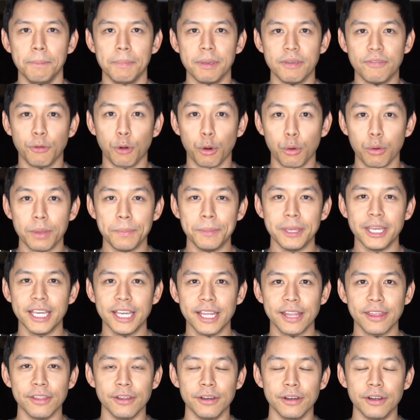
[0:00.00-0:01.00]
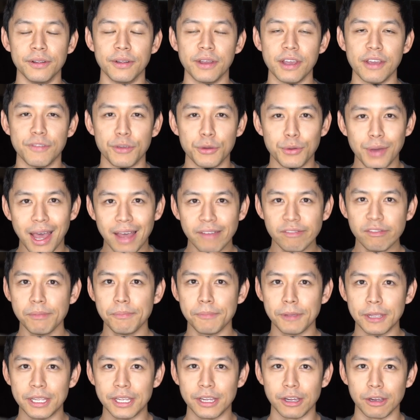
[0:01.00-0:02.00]
Before we begin though, if you
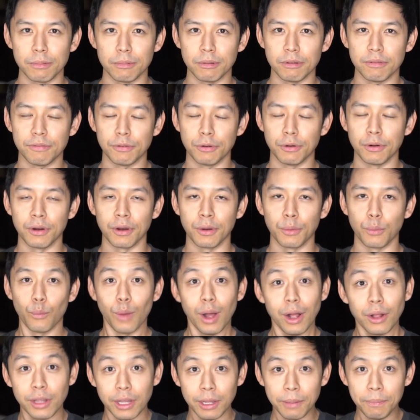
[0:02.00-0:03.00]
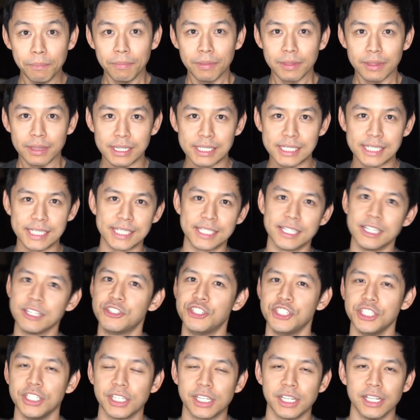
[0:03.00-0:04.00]
haven't been here before, welcome. This is the
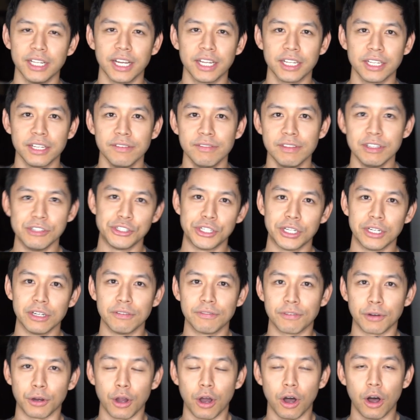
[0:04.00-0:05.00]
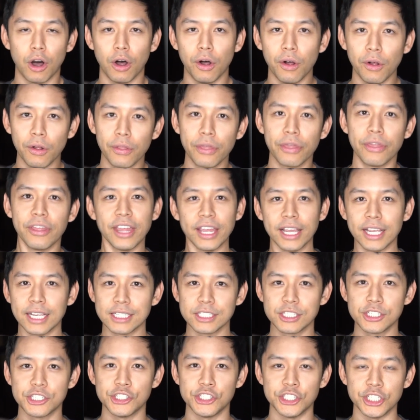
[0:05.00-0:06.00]
Chia Collective, the channel for all
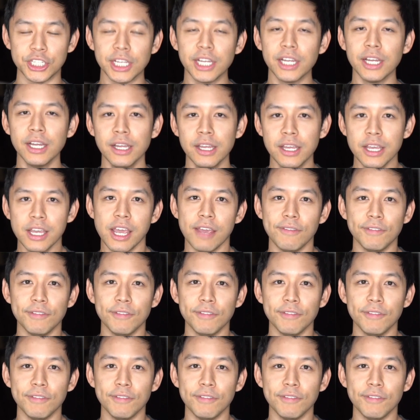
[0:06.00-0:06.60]
things Chia.